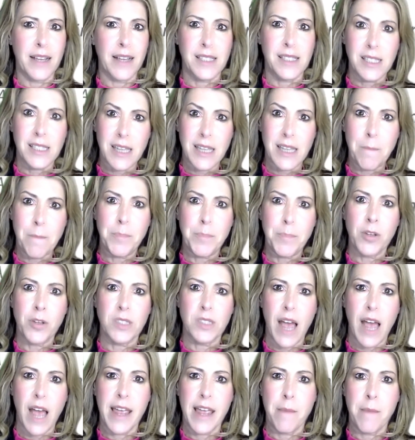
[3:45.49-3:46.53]
a
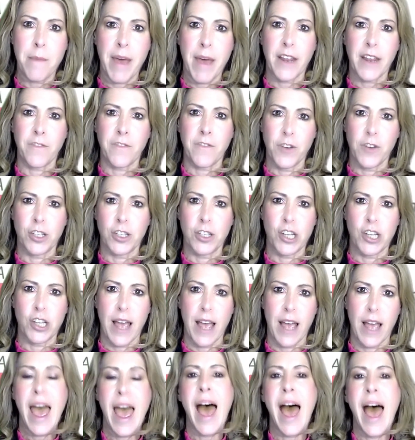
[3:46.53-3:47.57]
simple diabetic foot
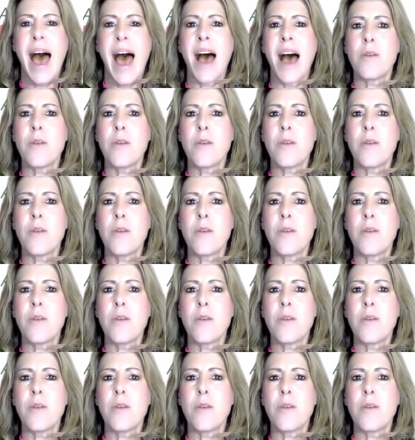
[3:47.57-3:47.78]
check.